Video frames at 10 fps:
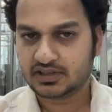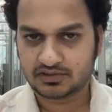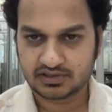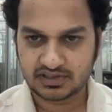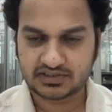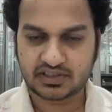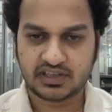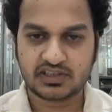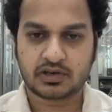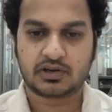So
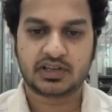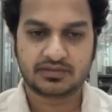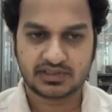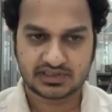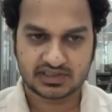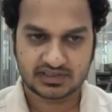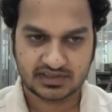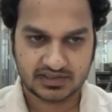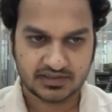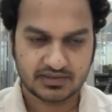screen recording feature is
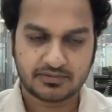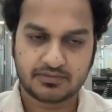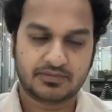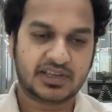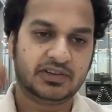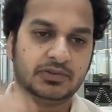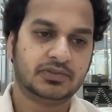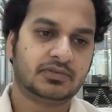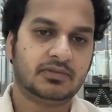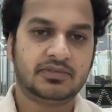there, very
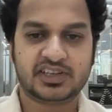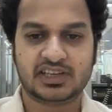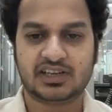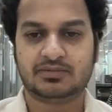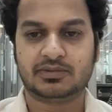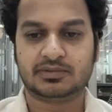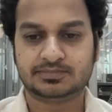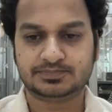useful, very helpful,